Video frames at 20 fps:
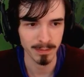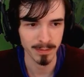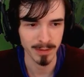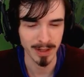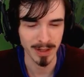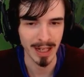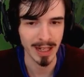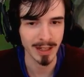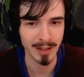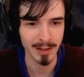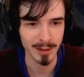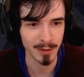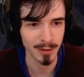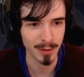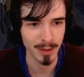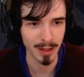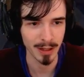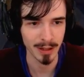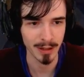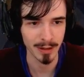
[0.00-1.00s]
keen to do
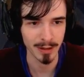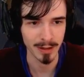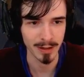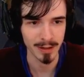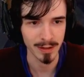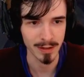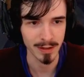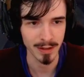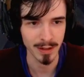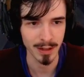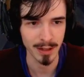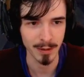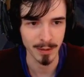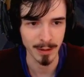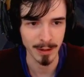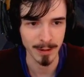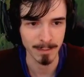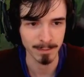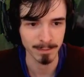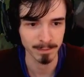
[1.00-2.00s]
that nowadays. Anyway.